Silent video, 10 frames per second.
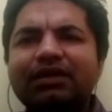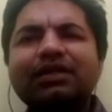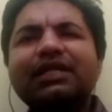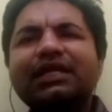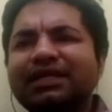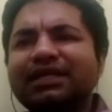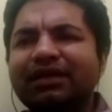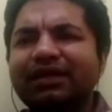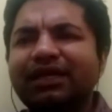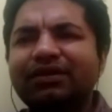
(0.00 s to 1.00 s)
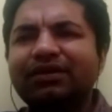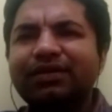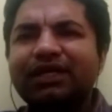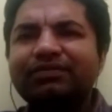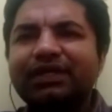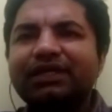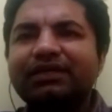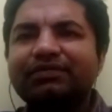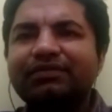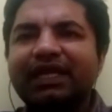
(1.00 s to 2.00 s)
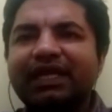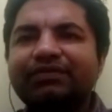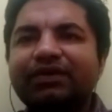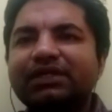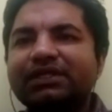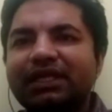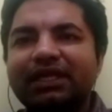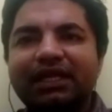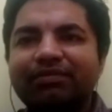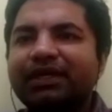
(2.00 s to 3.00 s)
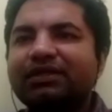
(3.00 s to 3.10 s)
They sign right on behalf that if he defaults in bank.